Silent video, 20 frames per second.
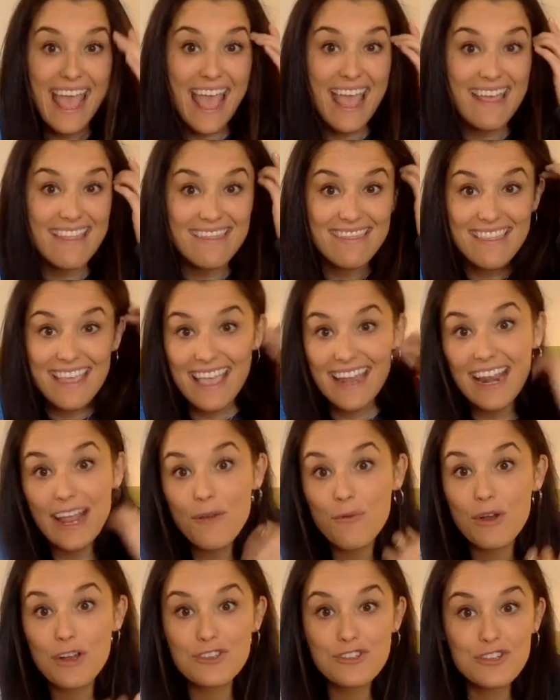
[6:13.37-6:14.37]
And then I
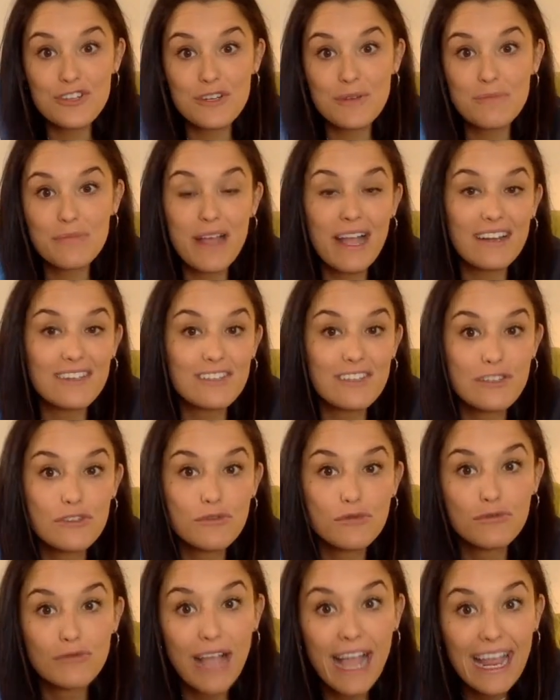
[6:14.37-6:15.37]
want you to
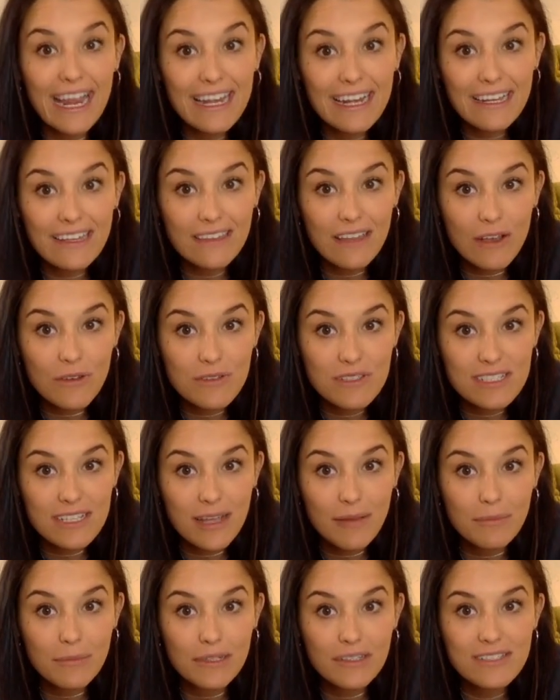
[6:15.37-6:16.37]
practice writing those
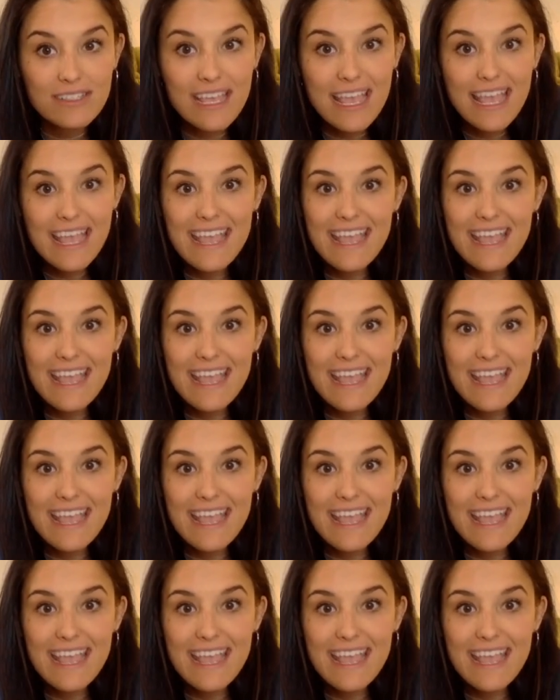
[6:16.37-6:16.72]
numbers